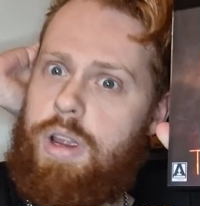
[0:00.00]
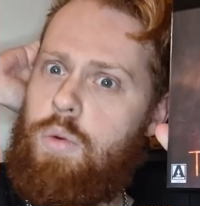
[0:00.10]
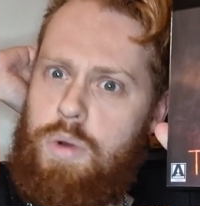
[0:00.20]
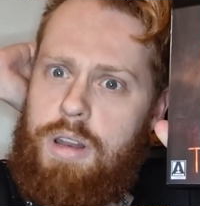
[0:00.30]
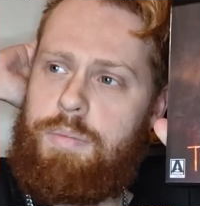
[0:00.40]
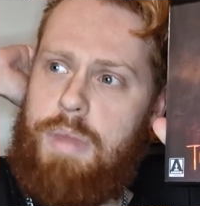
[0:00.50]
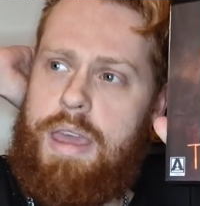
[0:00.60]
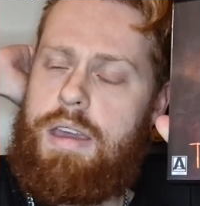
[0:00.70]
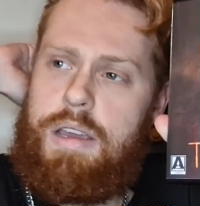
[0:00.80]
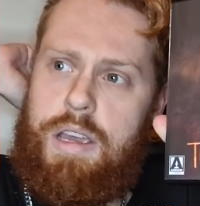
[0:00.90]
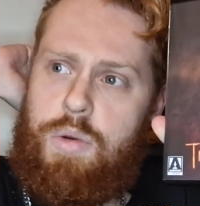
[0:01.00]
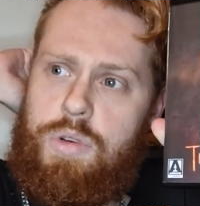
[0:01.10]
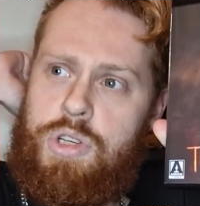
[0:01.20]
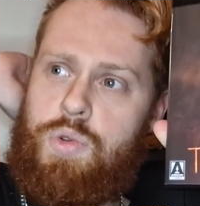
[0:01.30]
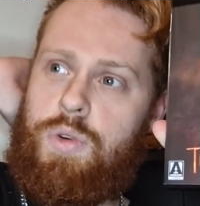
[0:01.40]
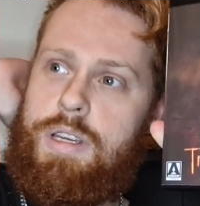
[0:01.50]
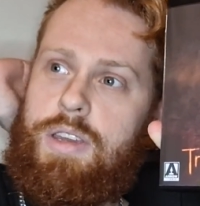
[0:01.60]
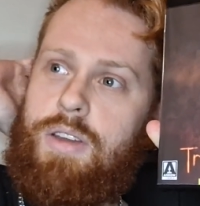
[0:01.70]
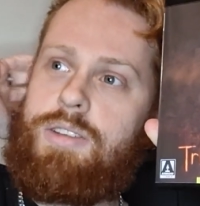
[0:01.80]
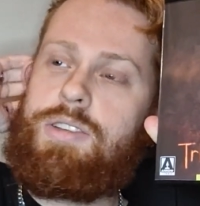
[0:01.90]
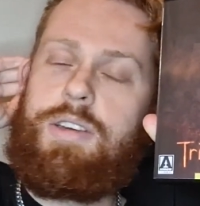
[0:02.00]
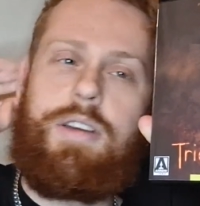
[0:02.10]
I will admit, which is really good.